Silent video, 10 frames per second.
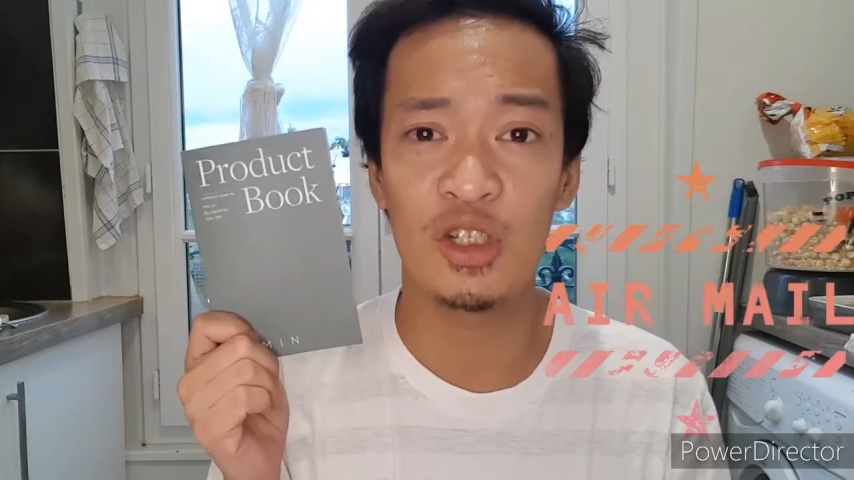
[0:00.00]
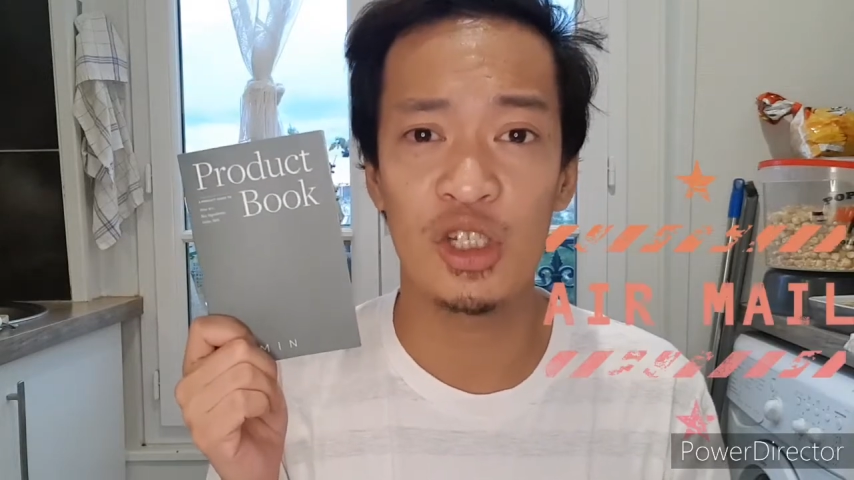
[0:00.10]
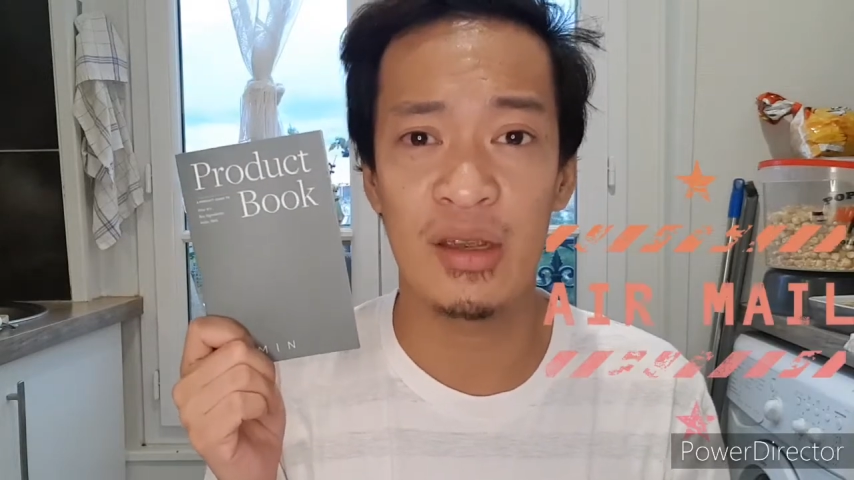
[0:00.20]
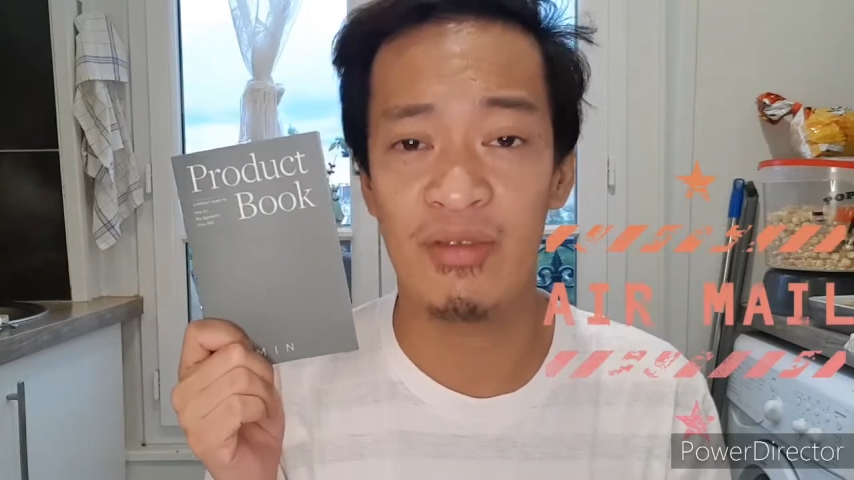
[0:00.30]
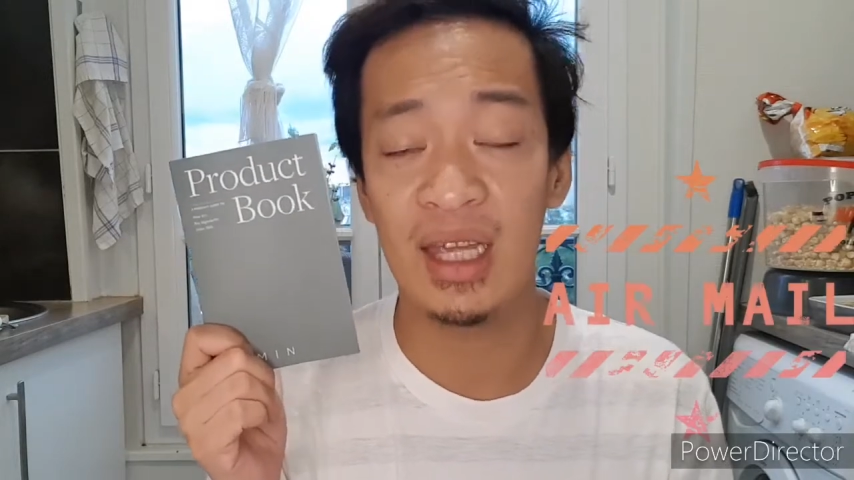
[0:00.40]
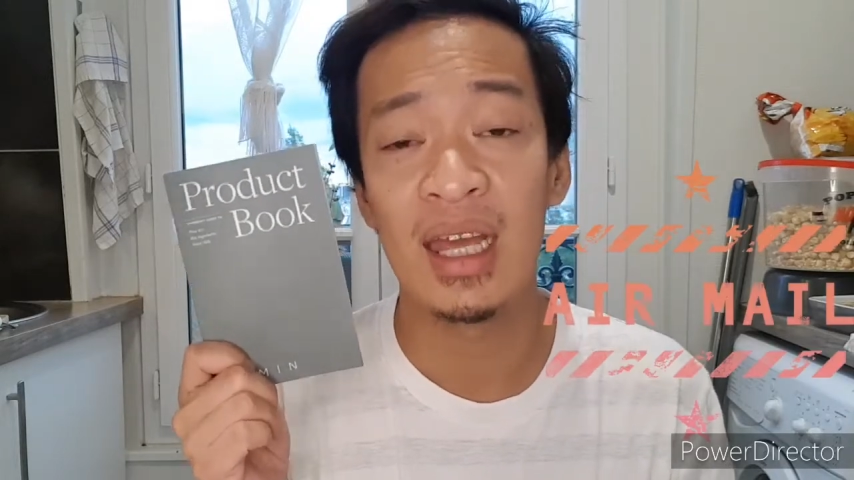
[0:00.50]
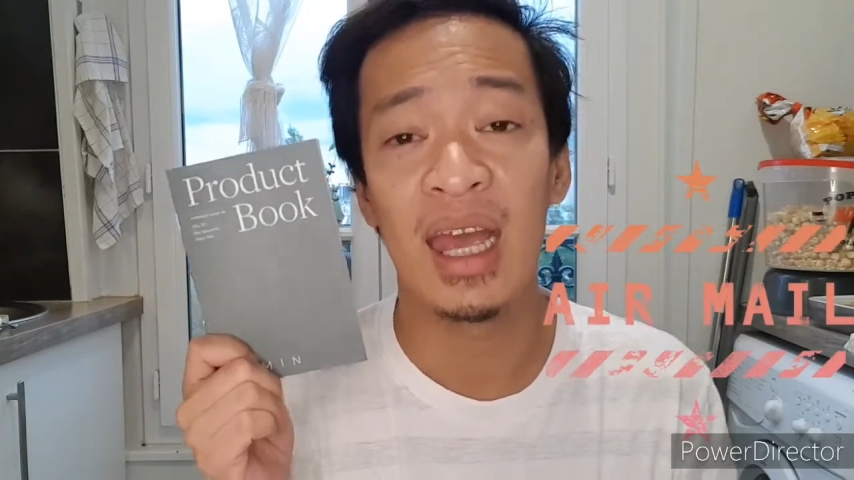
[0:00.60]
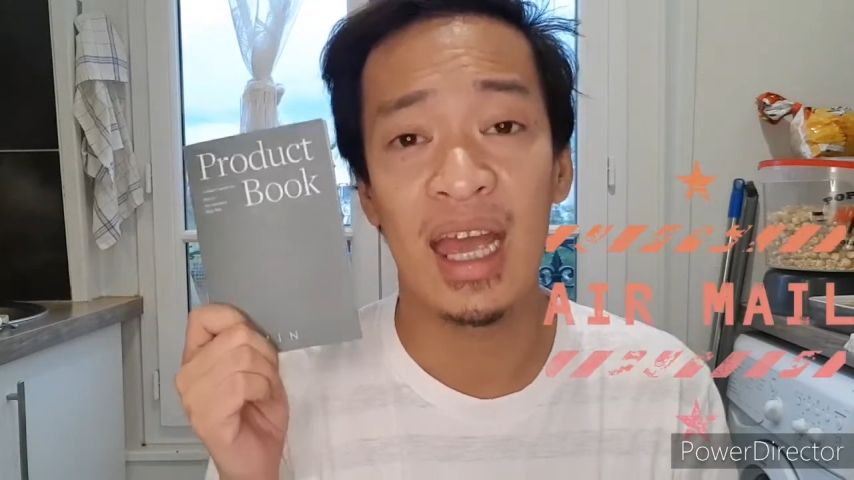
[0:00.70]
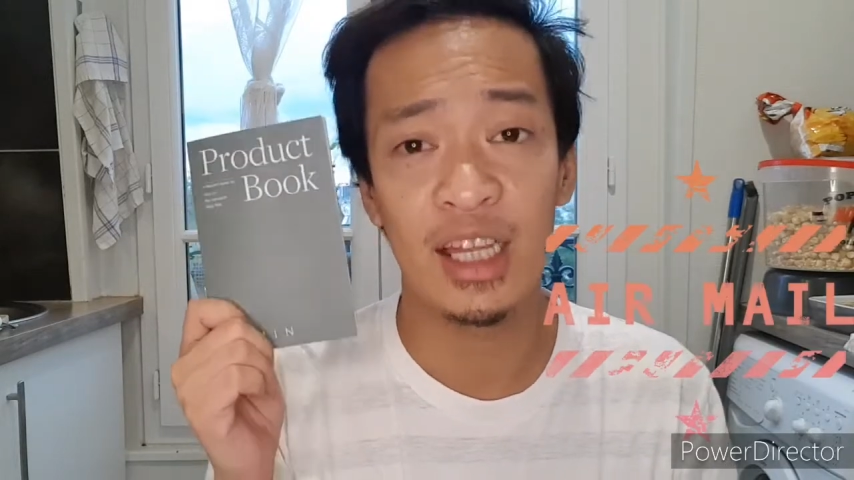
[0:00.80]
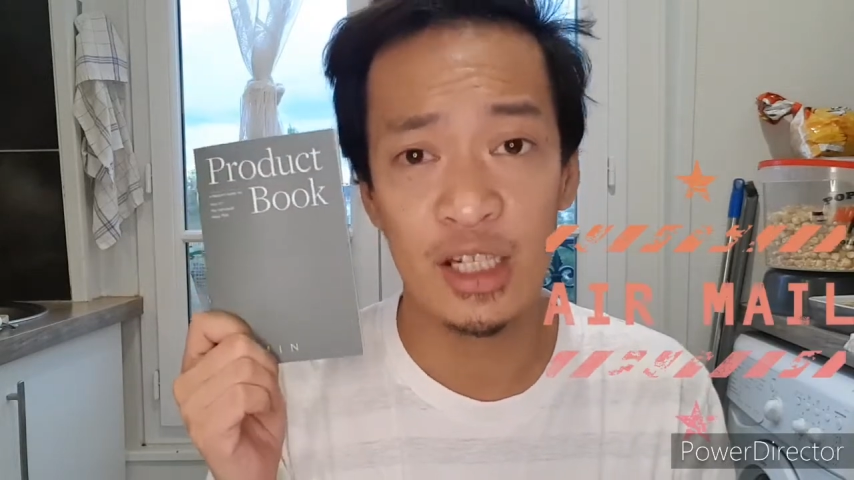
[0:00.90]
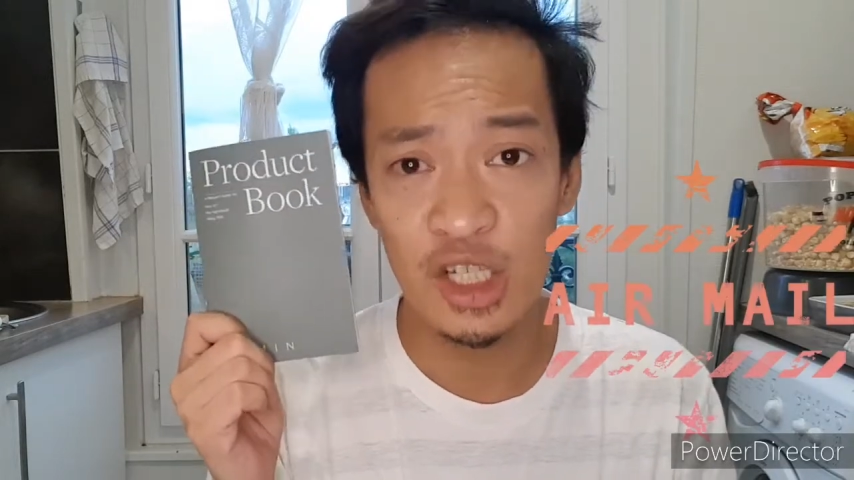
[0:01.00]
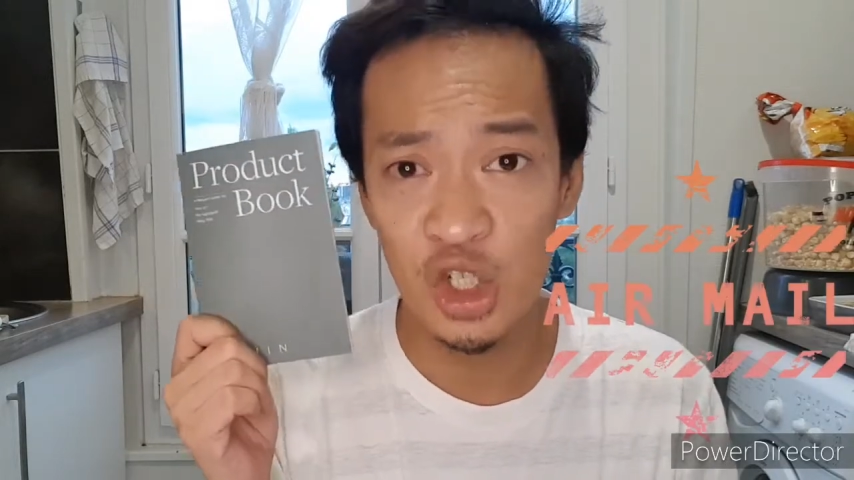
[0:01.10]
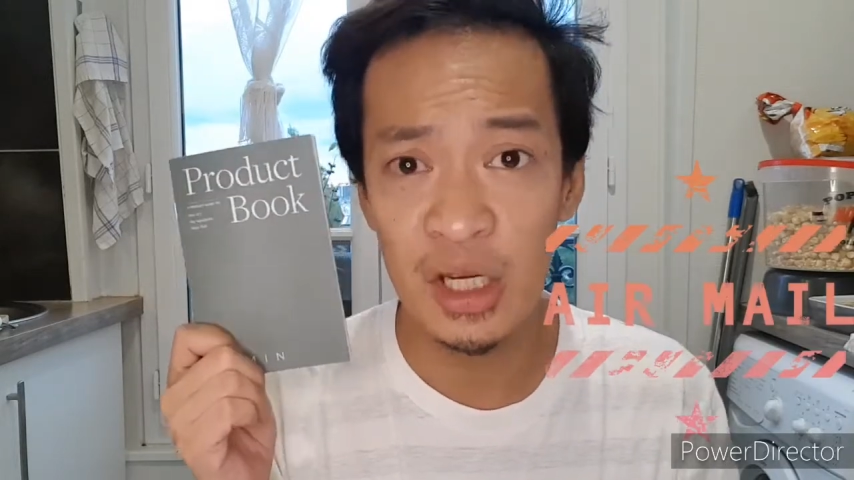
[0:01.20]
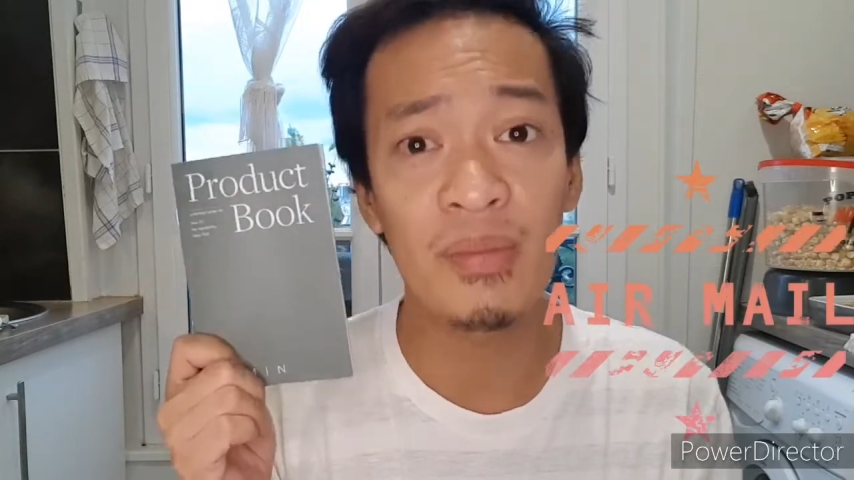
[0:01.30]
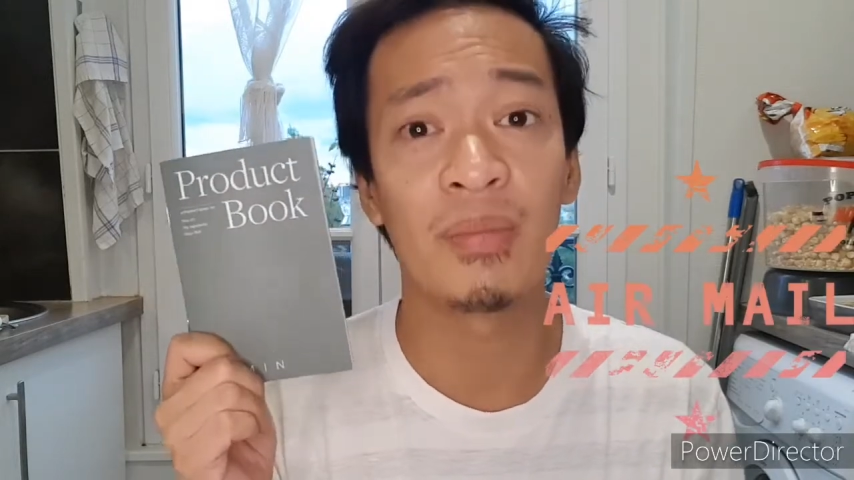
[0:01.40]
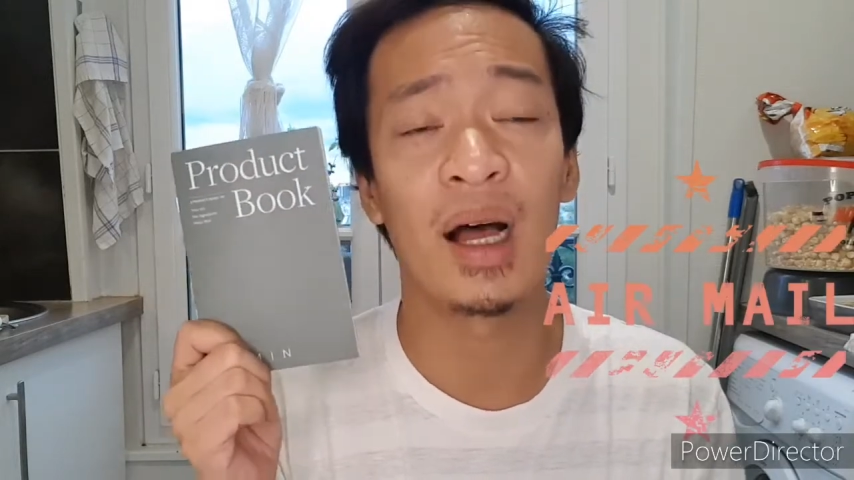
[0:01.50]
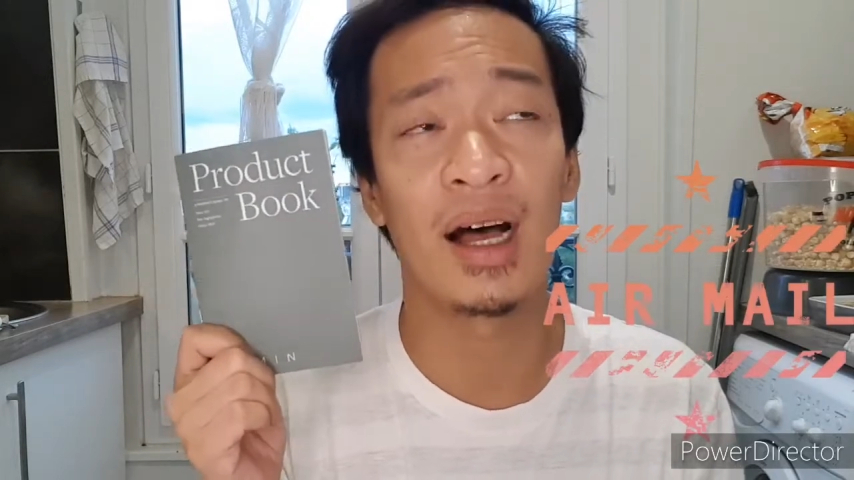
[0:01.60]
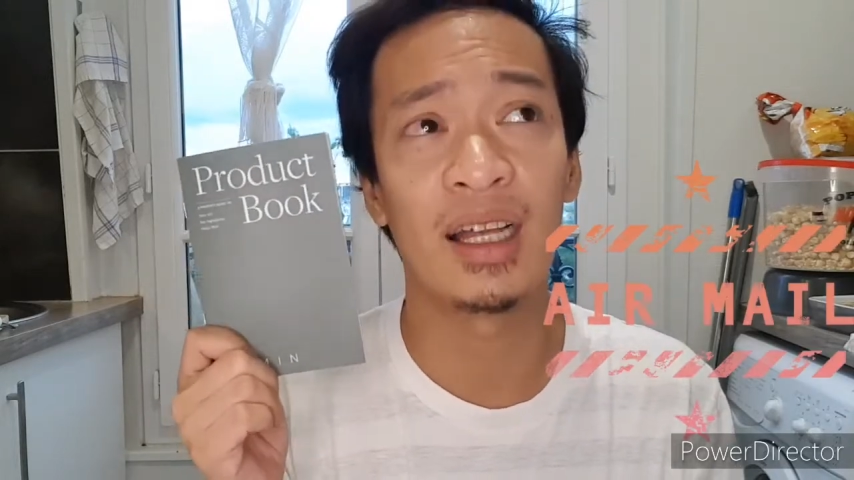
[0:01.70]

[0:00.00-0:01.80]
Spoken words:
yung shipping. And they ship